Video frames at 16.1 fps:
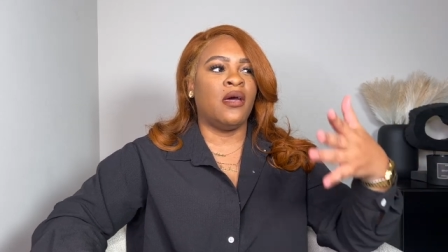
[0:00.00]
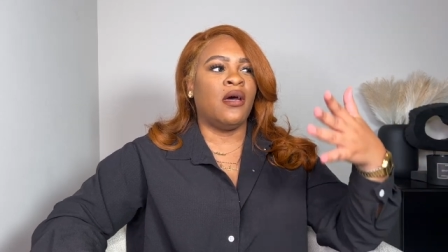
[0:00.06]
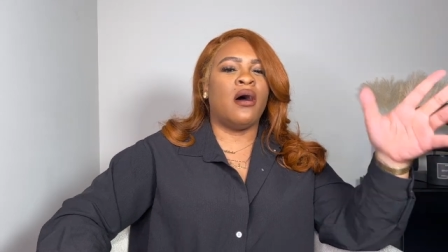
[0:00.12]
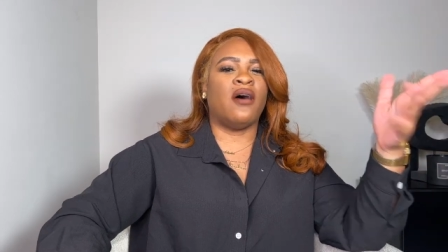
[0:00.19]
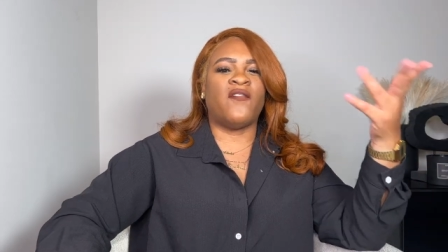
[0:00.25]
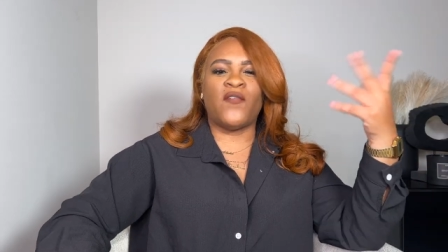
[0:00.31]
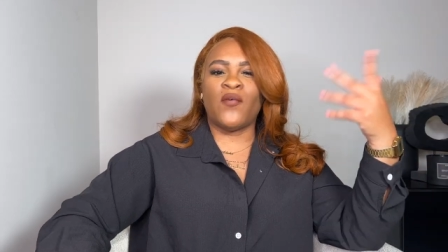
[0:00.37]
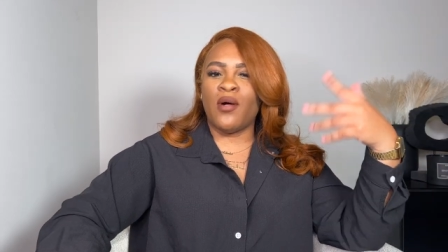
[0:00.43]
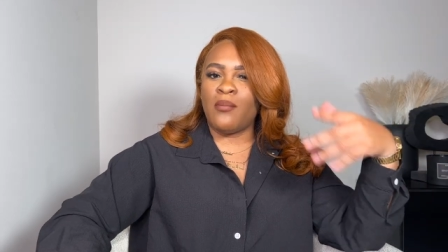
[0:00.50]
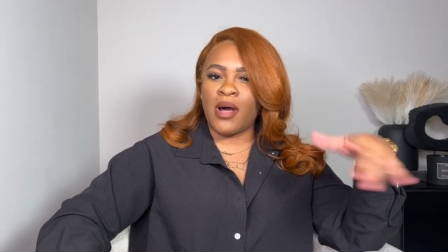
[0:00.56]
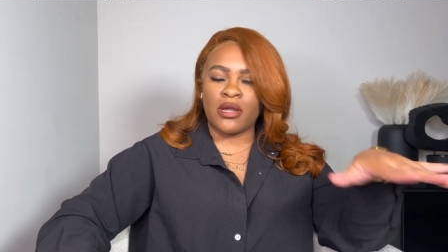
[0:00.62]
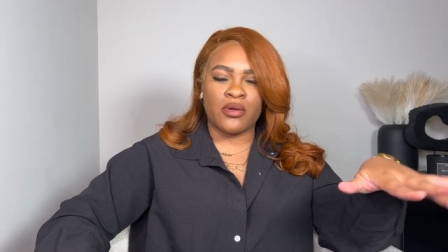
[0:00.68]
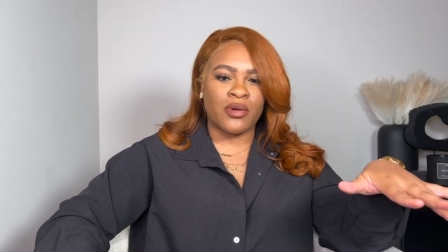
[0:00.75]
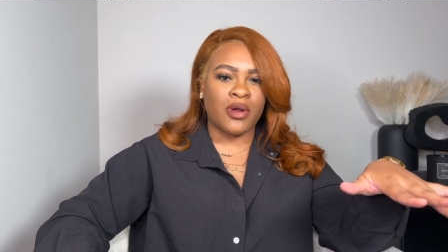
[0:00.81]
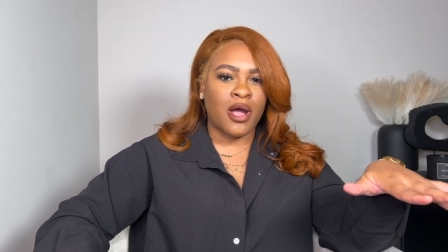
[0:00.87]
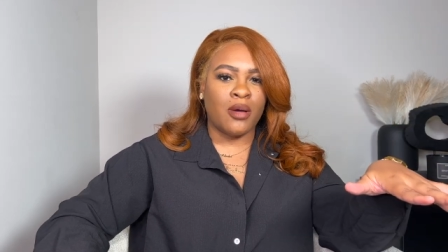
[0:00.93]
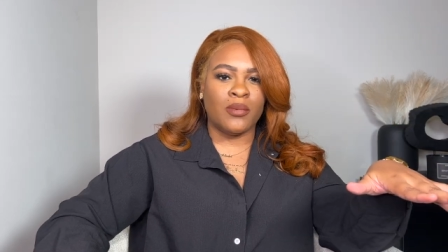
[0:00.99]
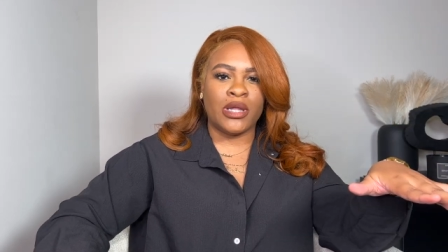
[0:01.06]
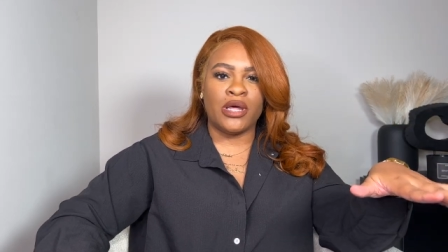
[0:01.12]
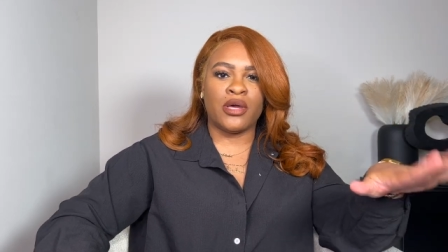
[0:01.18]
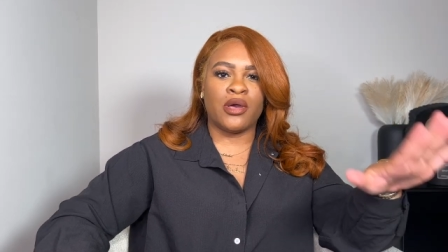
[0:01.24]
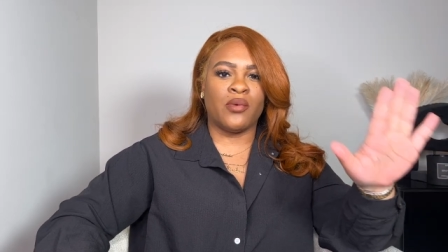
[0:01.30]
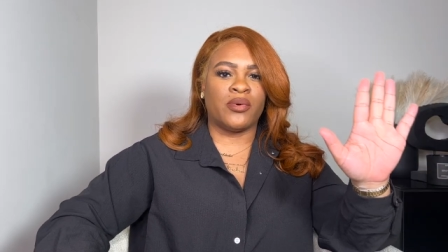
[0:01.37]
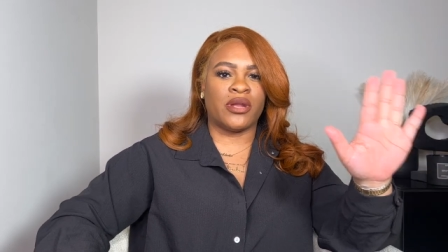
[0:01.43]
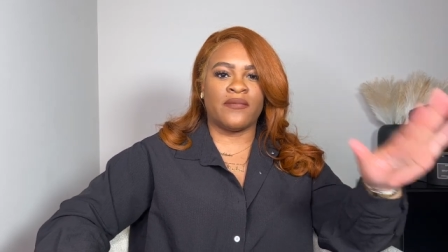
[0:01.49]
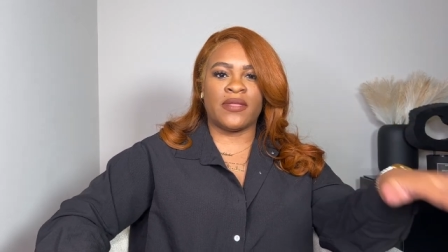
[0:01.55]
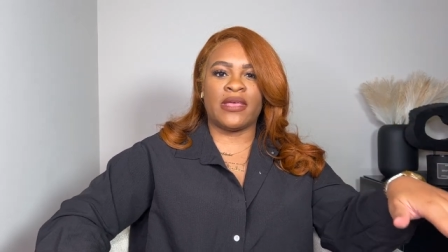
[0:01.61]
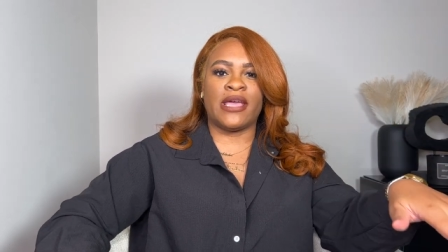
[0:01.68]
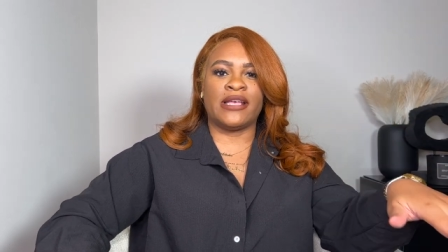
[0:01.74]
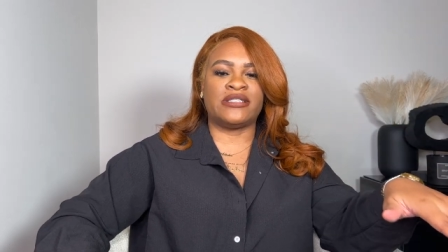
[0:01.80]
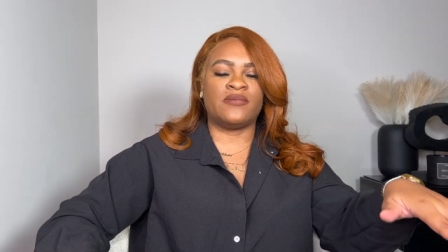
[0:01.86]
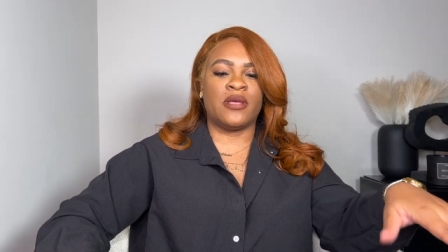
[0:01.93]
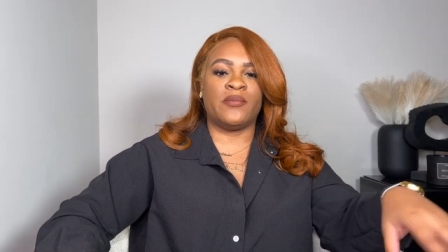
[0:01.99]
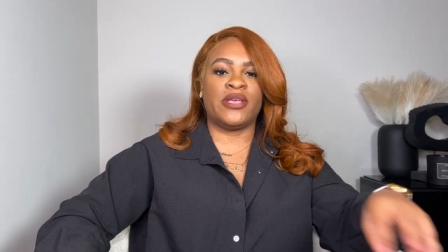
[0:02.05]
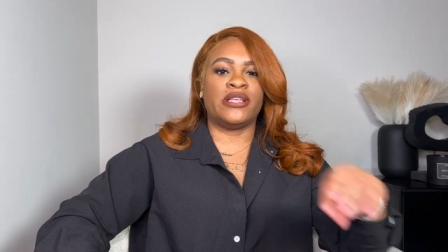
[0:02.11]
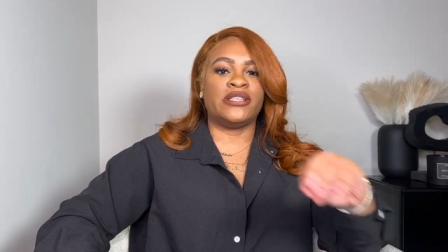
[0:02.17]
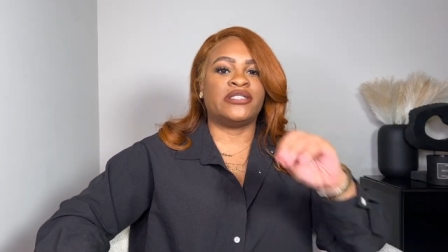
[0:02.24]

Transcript: of full monochrome look or whatever the case may be.